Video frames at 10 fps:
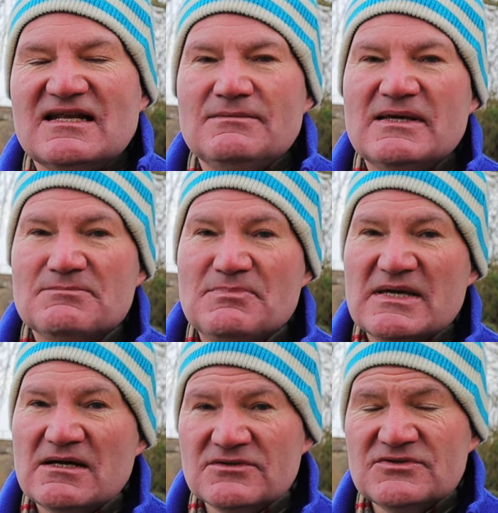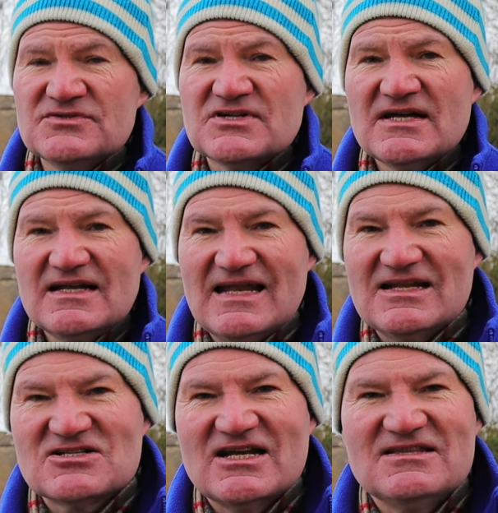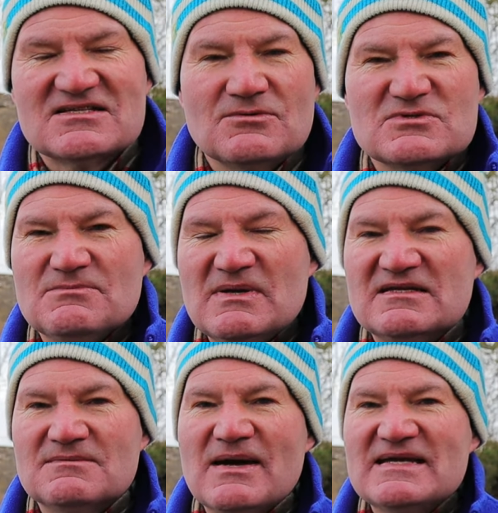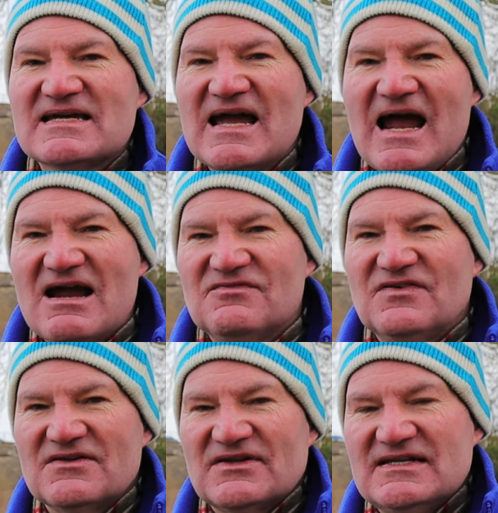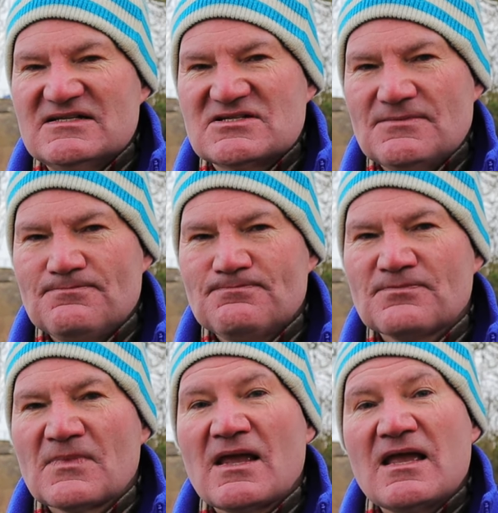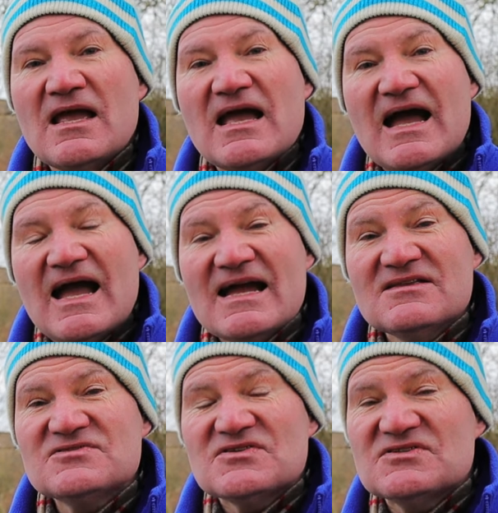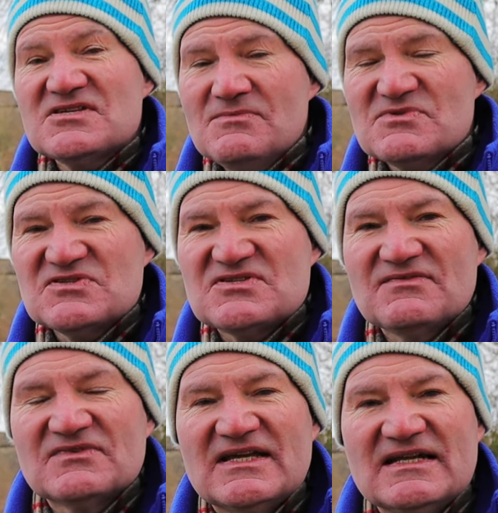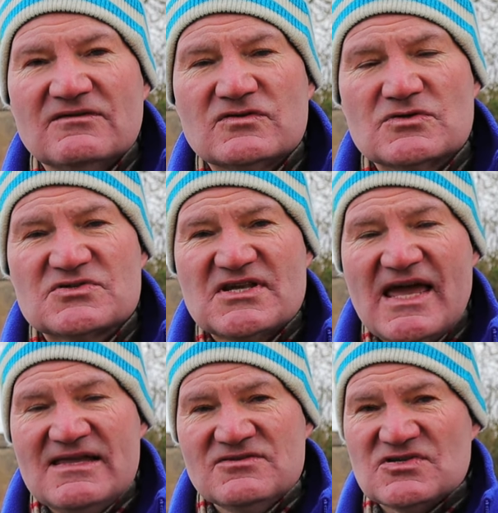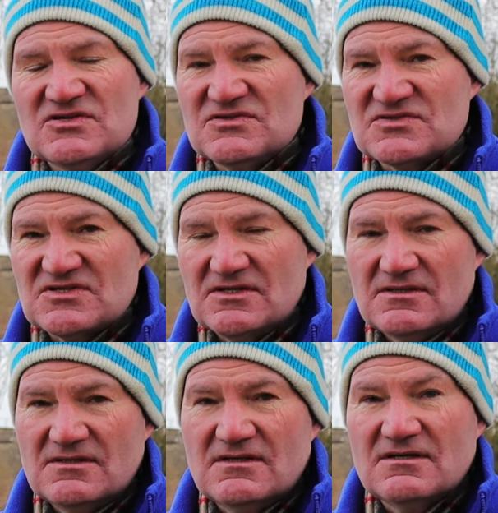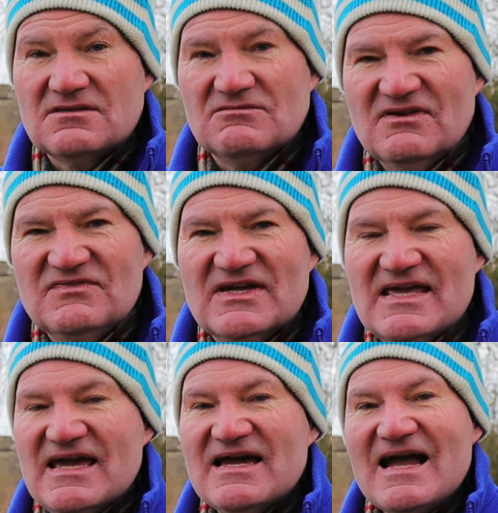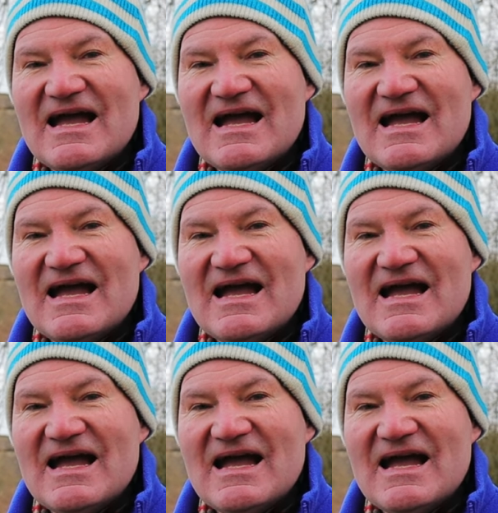a little bit beyond Lechlade. There's always a bit of debate how far that is. And the Thames and Severn Canal, of course, enters the river here